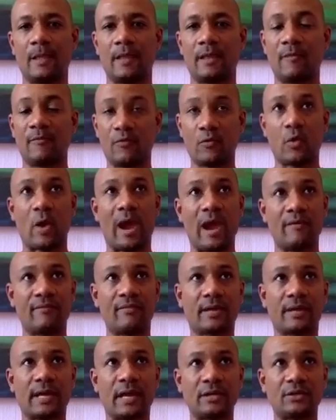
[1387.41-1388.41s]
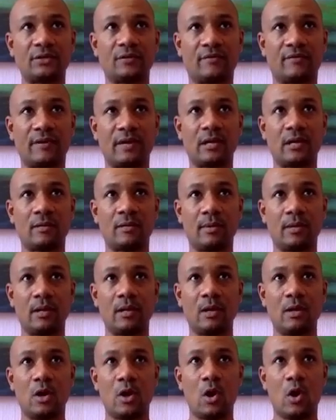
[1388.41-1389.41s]
if you have the cash
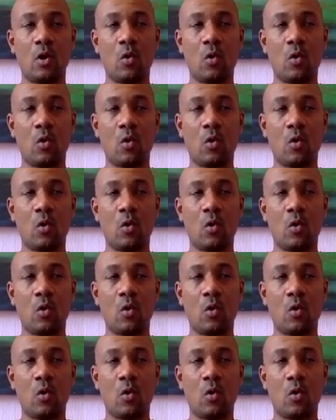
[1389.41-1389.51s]
available,